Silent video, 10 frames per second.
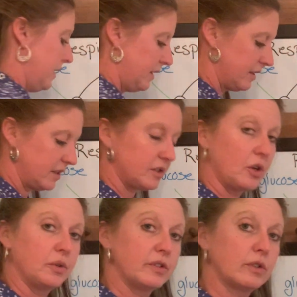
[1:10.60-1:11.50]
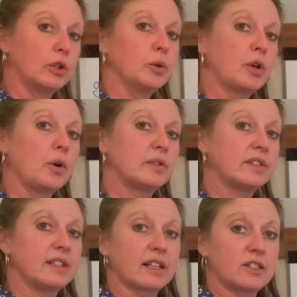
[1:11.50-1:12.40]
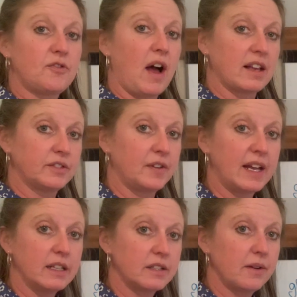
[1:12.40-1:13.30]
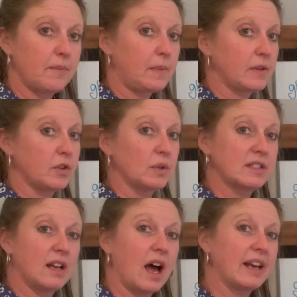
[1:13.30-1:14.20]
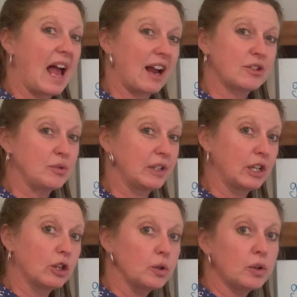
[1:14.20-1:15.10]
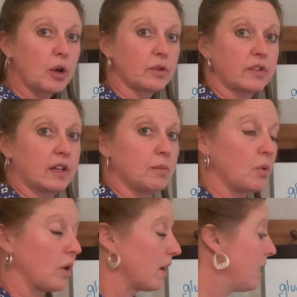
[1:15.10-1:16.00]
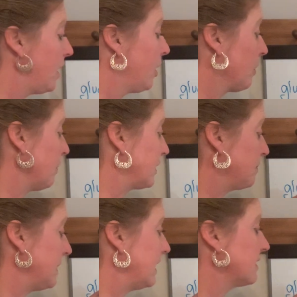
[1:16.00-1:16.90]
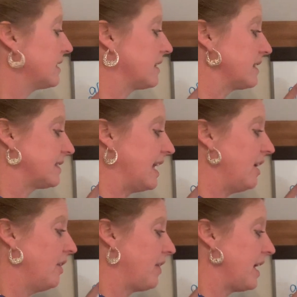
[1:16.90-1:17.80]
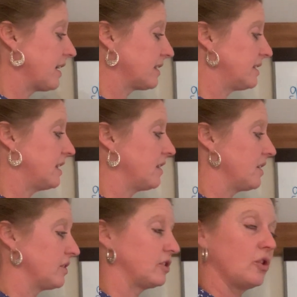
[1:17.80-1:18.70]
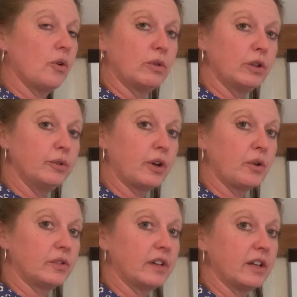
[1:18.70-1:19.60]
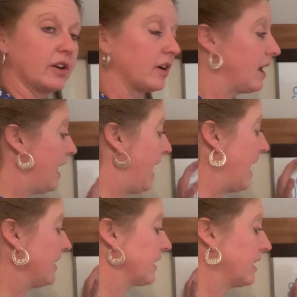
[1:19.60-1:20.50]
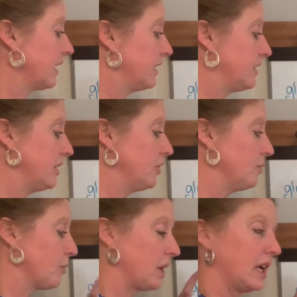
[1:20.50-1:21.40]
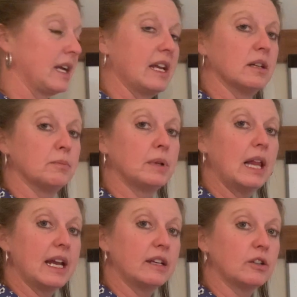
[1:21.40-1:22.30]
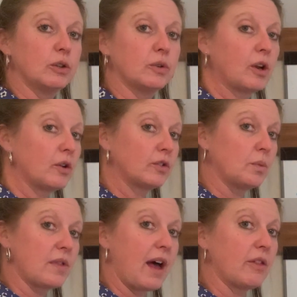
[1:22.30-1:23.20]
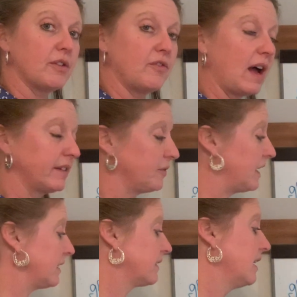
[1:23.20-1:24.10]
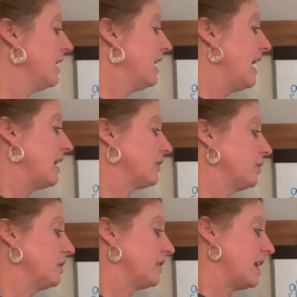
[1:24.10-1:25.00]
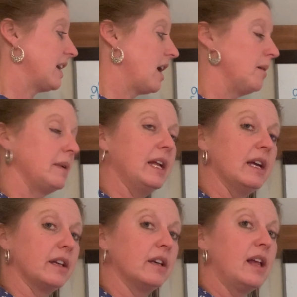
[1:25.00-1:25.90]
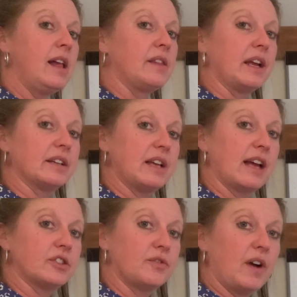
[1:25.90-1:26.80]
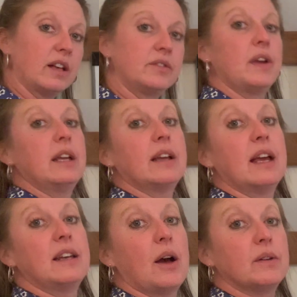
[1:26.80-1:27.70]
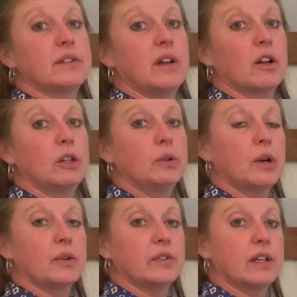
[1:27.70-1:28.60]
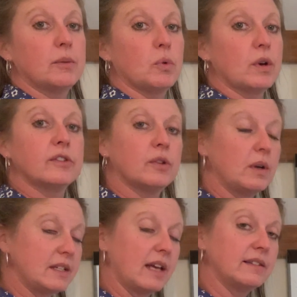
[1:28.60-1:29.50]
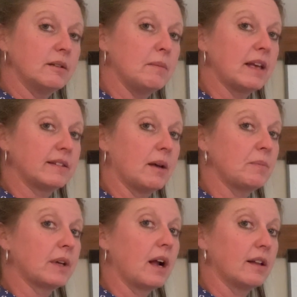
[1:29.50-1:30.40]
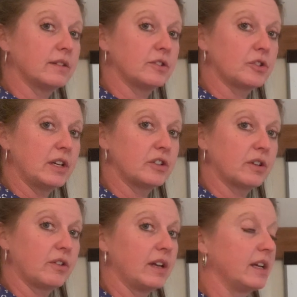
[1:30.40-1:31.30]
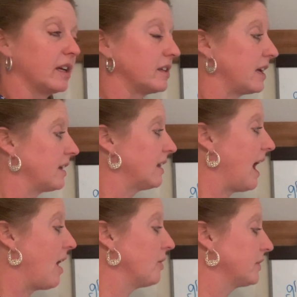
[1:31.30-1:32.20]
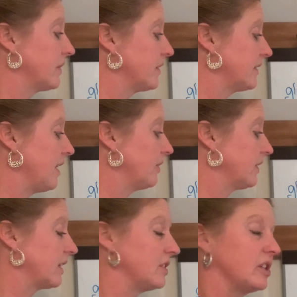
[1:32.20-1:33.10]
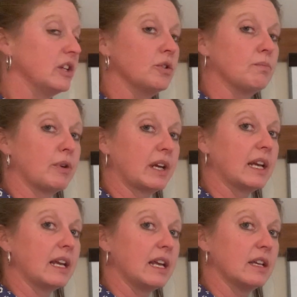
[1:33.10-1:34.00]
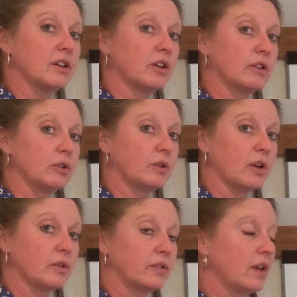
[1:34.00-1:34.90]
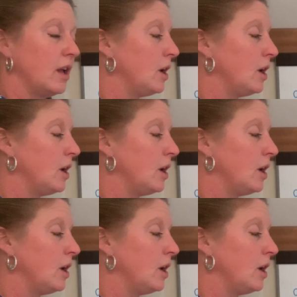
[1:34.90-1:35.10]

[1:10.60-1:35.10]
This is known as glucose 6-phosphate, so it's not actually glucose anymore, which means that the cell thinks that there is no glucose here, and it can continue bringing in plain glucose without the phosphates. As soon as they come in, they attach a phosphate, and now it's not glucose anymore. So it doesn't mess up the concentration gradient and allows the cell to continue bringing in glucose.